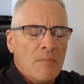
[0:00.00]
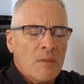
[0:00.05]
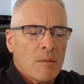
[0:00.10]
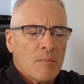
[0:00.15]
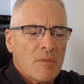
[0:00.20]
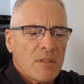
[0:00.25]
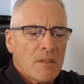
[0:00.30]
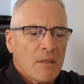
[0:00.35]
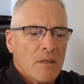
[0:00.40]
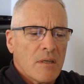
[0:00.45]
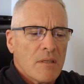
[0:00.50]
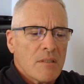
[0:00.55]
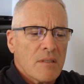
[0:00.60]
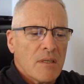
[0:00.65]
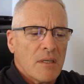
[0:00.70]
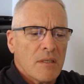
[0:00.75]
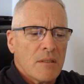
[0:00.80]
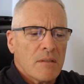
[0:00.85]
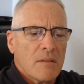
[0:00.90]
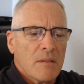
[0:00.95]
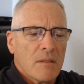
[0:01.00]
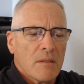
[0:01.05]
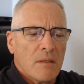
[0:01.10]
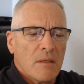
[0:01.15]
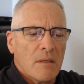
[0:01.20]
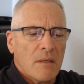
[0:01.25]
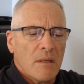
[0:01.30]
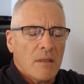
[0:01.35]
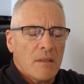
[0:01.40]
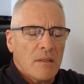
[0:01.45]
because it
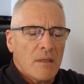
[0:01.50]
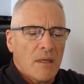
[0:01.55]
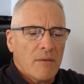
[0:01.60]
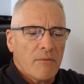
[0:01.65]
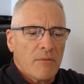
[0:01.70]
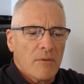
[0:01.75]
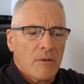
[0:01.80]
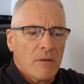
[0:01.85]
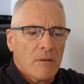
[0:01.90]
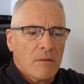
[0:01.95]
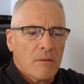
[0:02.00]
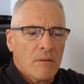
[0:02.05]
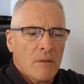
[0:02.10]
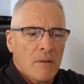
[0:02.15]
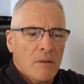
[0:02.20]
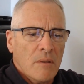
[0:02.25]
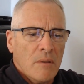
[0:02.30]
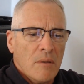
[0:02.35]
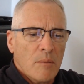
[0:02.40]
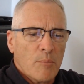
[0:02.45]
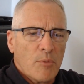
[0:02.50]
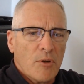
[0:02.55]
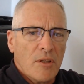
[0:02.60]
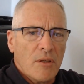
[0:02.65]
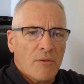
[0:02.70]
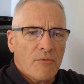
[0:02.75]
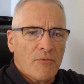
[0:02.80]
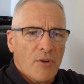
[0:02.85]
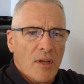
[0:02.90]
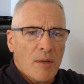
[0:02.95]
gave a pretty
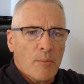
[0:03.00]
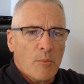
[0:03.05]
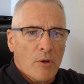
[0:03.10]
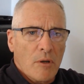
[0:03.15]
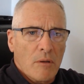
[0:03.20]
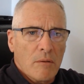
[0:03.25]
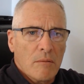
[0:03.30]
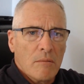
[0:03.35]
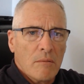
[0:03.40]
good framework